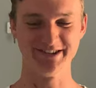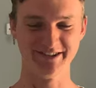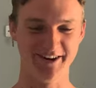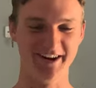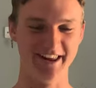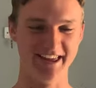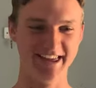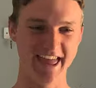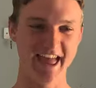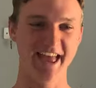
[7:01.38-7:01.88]
trying
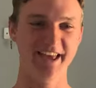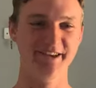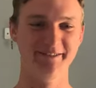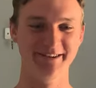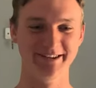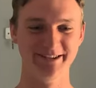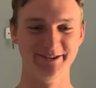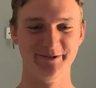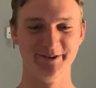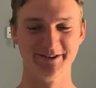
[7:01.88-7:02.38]
to get you
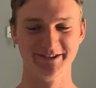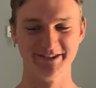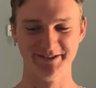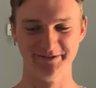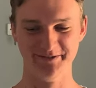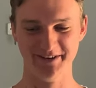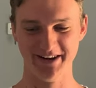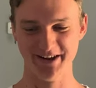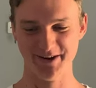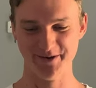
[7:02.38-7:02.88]
into watch this
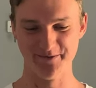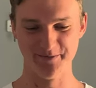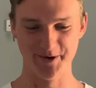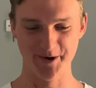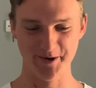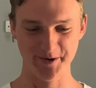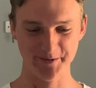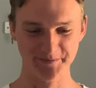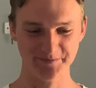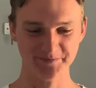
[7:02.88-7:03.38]
video more.